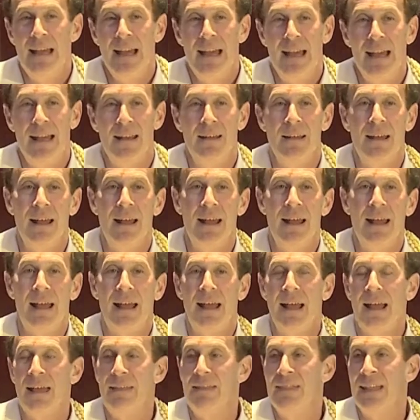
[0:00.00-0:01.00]
And
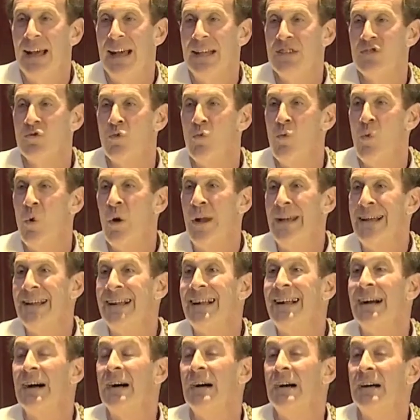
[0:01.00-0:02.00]
that's one
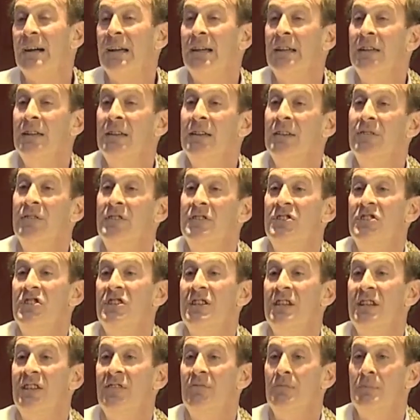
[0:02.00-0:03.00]
kind of
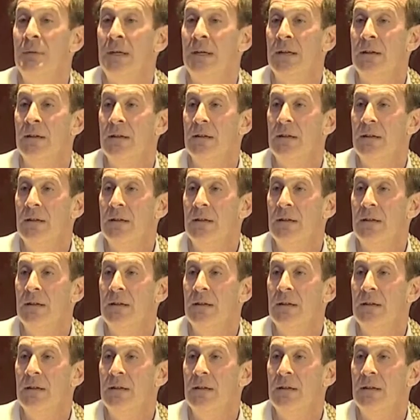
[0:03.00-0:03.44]
achievement.